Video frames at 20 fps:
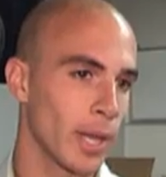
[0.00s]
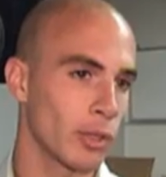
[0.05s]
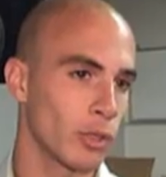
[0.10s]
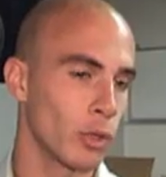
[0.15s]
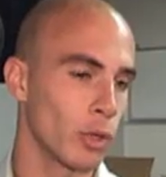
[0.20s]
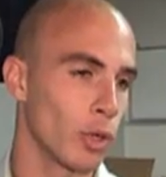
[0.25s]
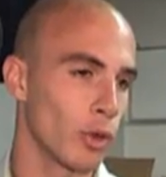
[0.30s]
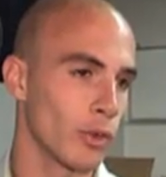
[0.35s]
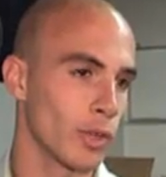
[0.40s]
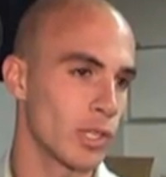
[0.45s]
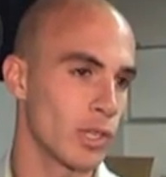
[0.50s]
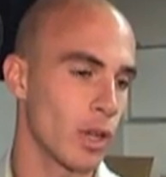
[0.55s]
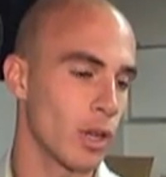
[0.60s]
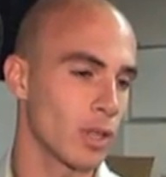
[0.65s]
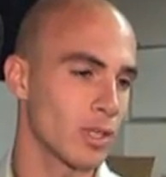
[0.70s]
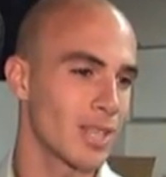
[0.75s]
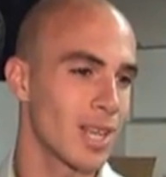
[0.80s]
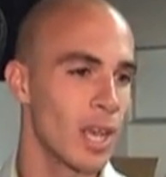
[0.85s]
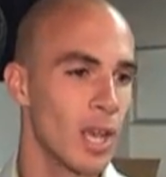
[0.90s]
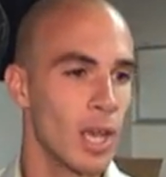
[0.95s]
We got two good
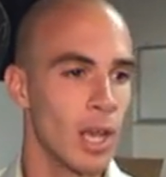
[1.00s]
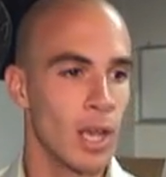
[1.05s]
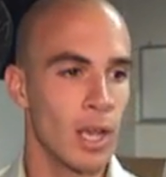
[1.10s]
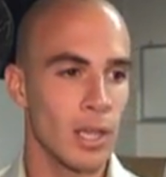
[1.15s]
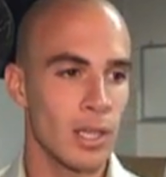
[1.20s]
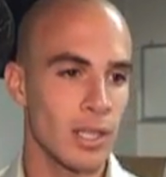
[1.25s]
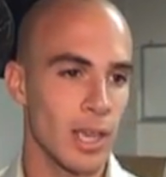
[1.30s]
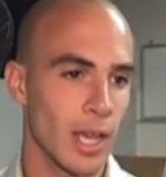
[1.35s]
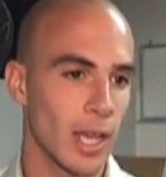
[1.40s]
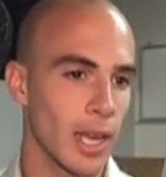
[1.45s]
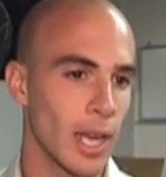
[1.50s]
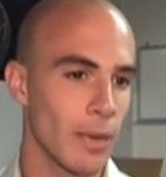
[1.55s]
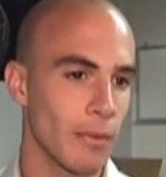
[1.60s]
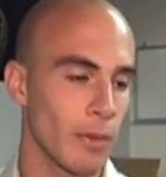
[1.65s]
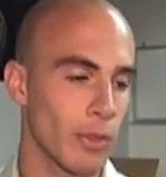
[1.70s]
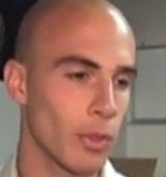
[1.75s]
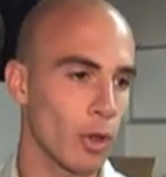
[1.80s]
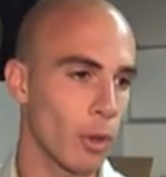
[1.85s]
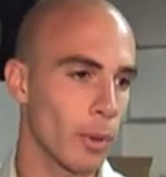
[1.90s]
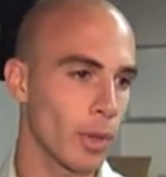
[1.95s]
results. Second half
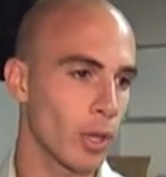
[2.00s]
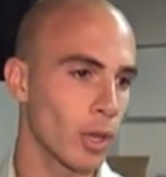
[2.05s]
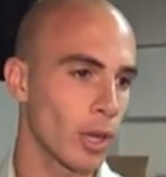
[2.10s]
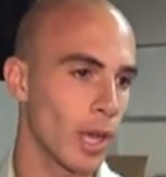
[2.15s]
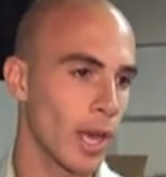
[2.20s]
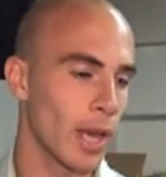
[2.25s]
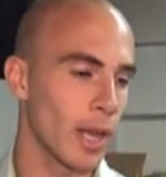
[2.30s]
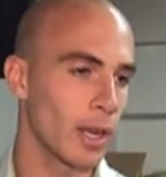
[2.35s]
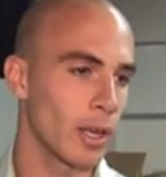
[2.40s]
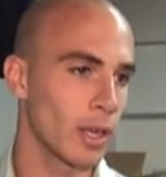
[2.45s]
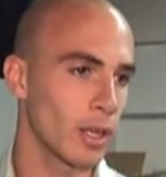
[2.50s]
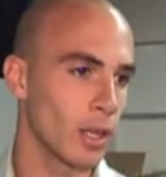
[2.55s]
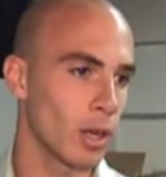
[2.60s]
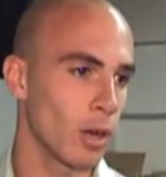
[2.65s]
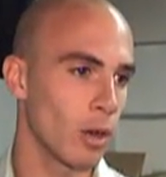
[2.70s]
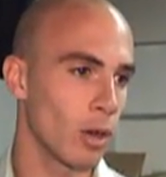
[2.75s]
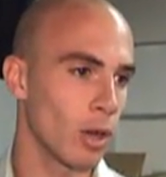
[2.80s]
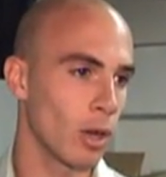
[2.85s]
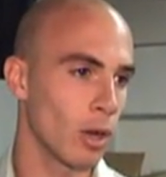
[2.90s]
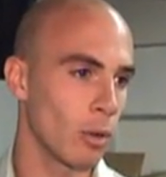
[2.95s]
I thought we could have had, you
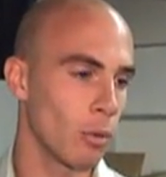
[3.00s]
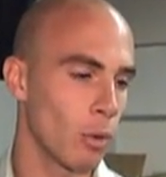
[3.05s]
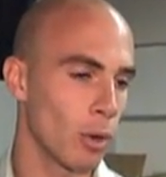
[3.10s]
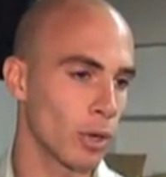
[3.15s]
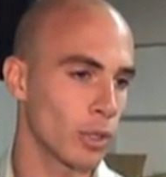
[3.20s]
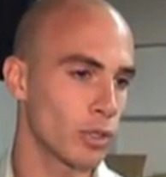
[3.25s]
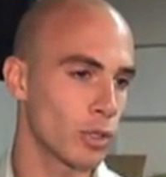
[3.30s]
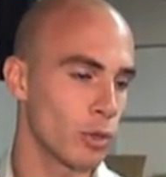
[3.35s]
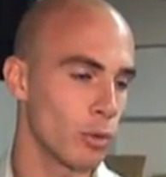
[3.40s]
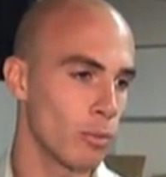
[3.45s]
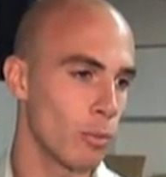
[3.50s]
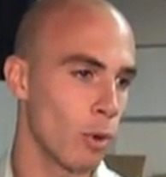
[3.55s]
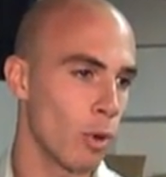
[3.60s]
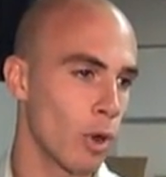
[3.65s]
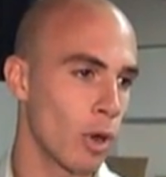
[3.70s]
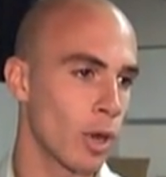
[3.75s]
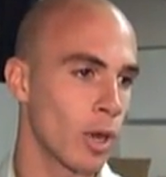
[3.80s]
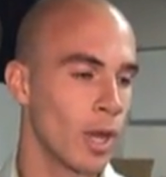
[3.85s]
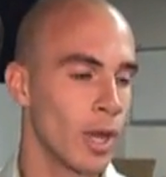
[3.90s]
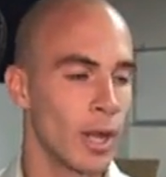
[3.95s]
know, one or two
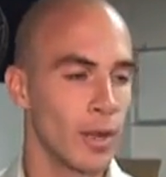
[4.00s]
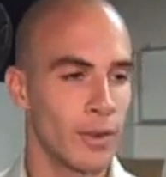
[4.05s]
more.